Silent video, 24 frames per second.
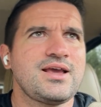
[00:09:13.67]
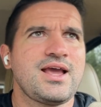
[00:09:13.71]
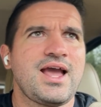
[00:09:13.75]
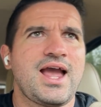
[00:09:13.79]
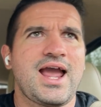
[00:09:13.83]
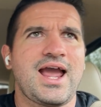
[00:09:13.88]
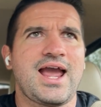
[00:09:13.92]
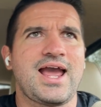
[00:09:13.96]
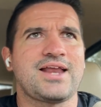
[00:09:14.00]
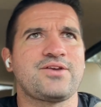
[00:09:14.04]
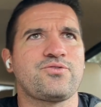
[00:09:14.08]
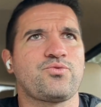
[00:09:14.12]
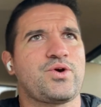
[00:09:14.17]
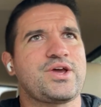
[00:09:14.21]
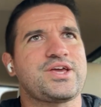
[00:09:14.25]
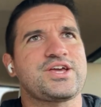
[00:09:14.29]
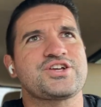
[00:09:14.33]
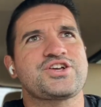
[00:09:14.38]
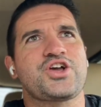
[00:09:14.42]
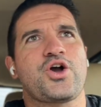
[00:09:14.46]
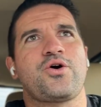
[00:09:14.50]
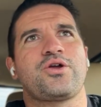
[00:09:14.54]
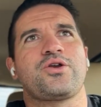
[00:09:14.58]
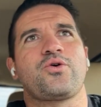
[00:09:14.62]
And we
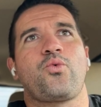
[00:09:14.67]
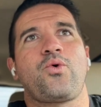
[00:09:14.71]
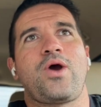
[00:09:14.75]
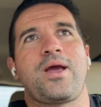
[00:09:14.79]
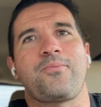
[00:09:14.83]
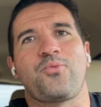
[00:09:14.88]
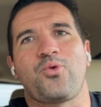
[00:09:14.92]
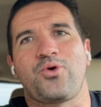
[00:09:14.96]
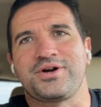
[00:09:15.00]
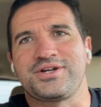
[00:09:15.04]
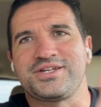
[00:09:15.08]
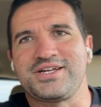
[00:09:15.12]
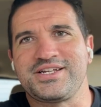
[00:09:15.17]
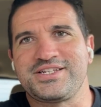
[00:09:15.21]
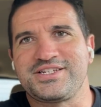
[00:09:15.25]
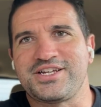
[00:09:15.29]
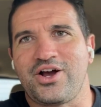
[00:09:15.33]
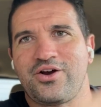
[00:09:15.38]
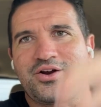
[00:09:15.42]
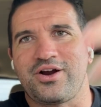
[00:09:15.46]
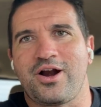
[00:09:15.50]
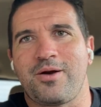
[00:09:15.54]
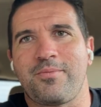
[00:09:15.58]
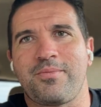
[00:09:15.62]
could go into way more
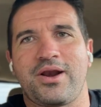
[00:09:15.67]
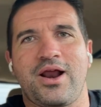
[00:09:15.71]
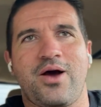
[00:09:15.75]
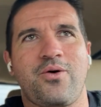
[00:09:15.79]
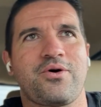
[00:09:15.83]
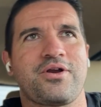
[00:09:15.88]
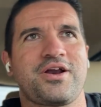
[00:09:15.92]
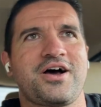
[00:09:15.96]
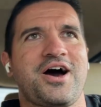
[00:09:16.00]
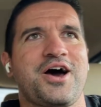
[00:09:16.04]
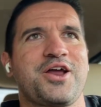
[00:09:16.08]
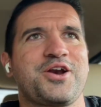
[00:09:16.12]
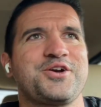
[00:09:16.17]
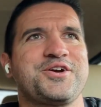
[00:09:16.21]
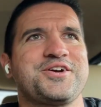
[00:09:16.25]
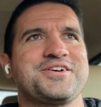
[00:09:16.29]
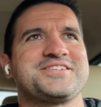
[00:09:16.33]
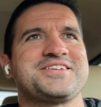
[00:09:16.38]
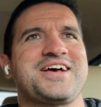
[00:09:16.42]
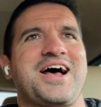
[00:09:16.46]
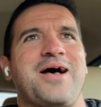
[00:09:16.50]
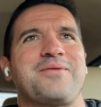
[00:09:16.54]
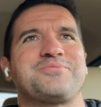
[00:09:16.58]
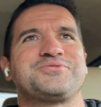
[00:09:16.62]
detail here, but I want to honor your
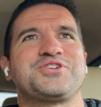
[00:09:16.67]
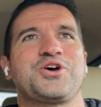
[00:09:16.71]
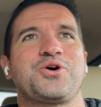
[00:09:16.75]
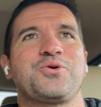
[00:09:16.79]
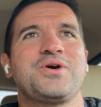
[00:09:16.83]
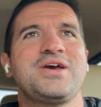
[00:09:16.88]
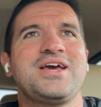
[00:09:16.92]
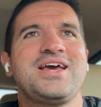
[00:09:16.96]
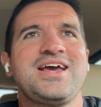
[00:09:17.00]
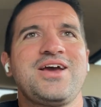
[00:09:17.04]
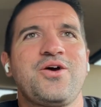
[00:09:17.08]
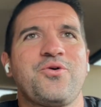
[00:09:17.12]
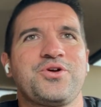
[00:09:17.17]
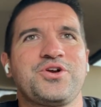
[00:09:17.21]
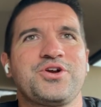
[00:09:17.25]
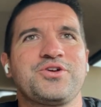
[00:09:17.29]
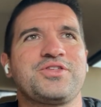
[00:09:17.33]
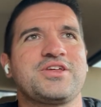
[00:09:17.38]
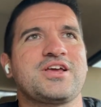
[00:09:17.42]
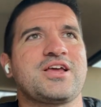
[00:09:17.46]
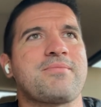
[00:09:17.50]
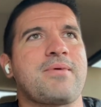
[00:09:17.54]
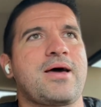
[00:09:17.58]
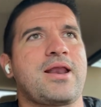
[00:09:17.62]
time. So when you're
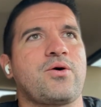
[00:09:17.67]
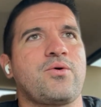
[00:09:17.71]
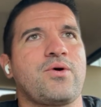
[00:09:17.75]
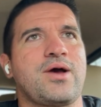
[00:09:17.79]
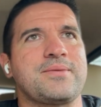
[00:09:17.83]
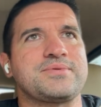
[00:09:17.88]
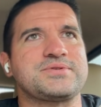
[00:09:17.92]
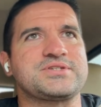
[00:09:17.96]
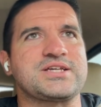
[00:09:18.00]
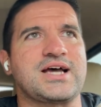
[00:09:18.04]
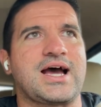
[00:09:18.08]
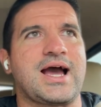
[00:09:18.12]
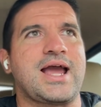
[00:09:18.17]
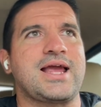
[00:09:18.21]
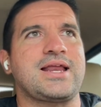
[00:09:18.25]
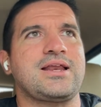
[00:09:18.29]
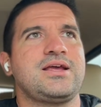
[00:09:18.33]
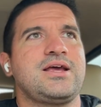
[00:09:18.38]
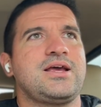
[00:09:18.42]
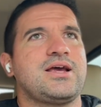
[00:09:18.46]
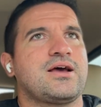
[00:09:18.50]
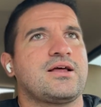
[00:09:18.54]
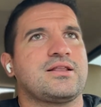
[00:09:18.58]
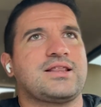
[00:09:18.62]
thinking about a website,
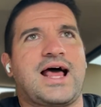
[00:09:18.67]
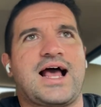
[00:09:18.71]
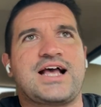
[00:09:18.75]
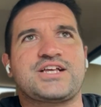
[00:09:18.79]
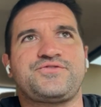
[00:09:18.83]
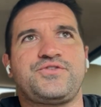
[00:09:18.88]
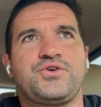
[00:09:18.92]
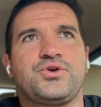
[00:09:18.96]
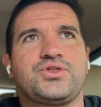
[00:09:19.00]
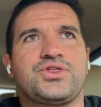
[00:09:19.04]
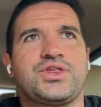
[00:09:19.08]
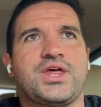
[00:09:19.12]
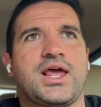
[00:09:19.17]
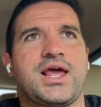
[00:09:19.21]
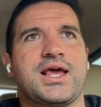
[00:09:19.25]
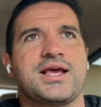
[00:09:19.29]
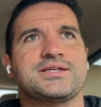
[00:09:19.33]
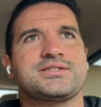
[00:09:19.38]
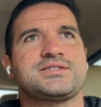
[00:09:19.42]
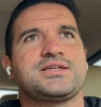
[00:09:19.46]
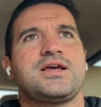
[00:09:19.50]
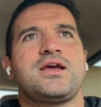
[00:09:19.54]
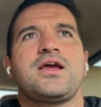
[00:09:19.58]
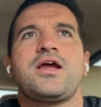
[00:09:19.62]
the last few
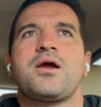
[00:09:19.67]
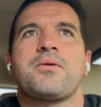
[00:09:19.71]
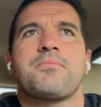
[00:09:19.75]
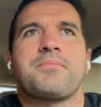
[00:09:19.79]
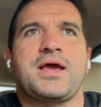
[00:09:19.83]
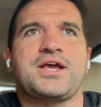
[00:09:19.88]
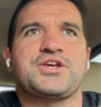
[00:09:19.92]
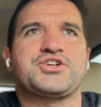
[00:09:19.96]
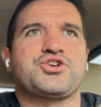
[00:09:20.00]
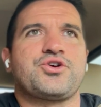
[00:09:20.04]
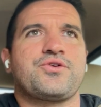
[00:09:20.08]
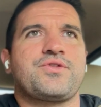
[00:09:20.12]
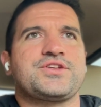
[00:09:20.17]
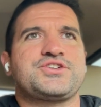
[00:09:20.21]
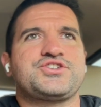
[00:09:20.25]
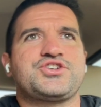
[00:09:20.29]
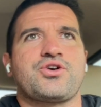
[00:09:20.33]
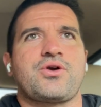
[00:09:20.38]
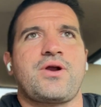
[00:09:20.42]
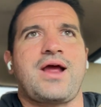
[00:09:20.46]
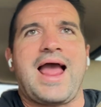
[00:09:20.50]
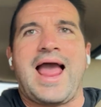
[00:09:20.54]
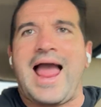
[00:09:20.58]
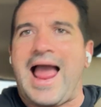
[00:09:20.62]
things, make sure that
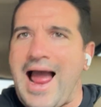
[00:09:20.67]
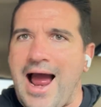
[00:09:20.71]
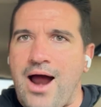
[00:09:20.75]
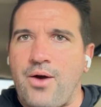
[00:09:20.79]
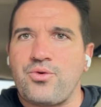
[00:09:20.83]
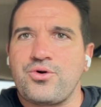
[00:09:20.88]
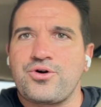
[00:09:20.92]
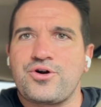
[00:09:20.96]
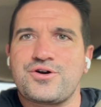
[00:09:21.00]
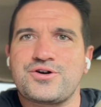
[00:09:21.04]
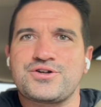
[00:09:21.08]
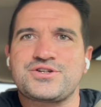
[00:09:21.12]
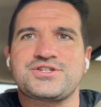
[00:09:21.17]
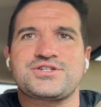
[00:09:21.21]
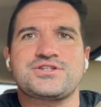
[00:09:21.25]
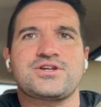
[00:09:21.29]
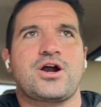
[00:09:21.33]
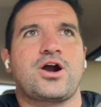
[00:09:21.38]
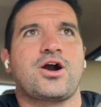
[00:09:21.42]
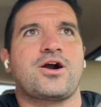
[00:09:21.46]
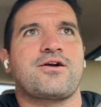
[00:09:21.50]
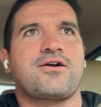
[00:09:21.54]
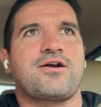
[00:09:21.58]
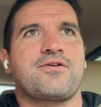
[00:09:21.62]
your hours
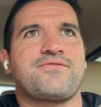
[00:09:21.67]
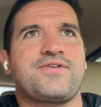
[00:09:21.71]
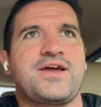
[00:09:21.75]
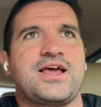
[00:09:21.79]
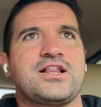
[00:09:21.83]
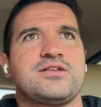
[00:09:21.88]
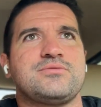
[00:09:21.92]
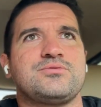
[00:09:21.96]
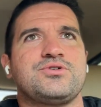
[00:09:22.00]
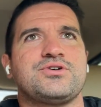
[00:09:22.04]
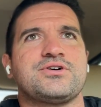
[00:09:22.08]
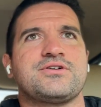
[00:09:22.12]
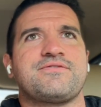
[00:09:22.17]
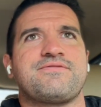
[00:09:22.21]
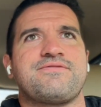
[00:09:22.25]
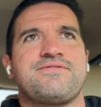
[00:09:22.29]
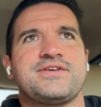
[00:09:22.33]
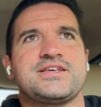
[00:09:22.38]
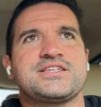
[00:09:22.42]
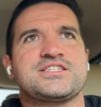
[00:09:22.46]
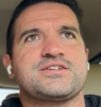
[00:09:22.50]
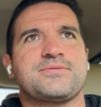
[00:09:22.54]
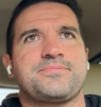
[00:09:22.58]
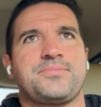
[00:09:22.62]
are available and
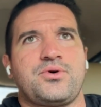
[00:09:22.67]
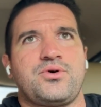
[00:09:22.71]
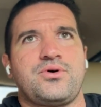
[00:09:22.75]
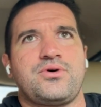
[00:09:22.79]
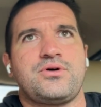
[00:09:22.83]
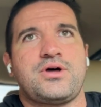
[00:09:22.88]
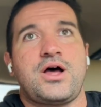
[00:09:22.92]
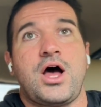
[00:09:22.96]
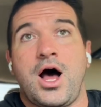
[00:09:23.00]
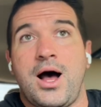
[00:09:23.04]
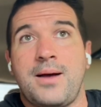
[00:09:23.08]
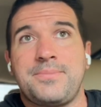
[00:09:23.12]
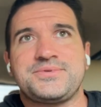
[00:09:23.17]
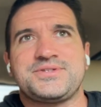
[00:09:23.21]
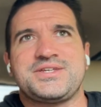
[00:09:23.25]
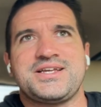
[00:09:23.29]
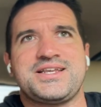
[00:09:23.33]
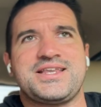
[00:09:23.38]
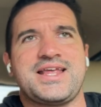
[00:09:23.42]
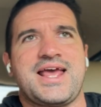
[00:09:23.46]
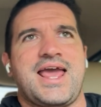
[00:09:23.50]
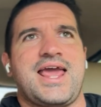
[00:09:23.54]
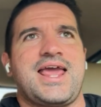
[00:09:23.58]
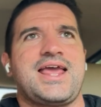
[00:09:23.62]
visible, up to
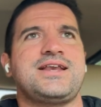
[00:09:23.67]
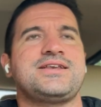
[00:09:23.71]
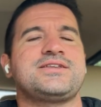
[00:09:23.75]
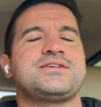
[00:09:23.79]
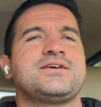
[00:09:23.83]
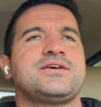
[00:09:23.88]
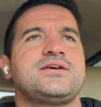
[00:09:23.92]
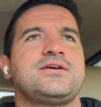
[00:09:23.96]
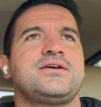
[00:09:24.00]
date.